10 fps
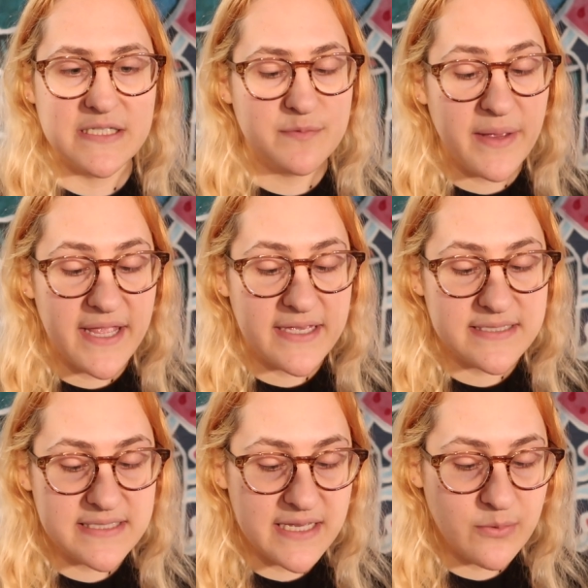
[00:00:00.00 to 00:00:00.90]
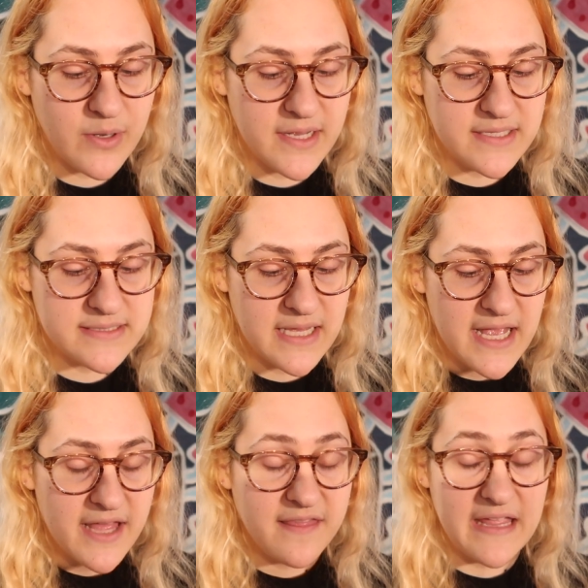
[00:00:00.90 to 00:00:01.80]
space, it was
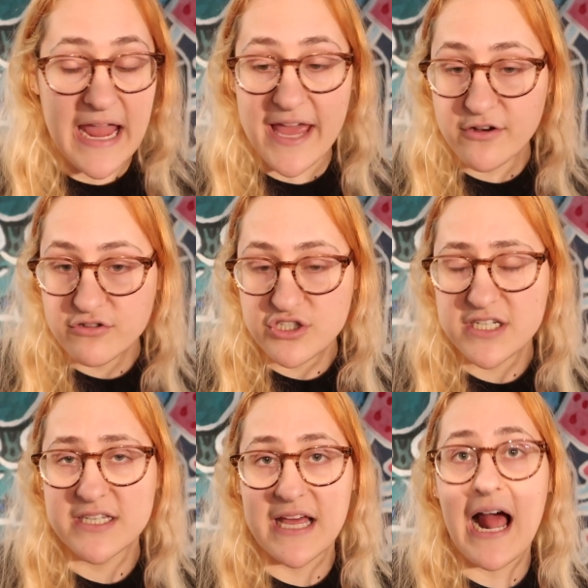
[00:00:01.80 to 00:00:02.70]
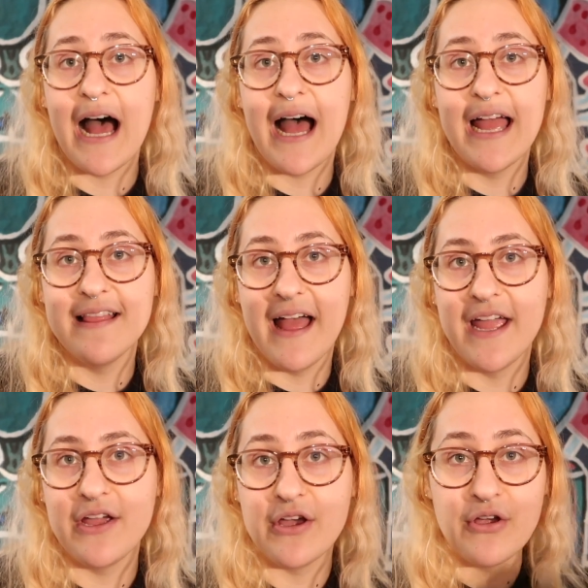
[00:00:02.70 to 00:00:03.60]
the energy that I
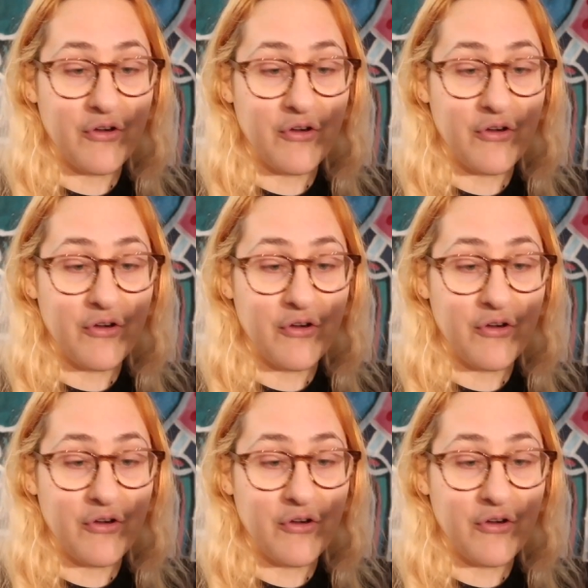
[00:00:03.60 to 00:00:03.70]
like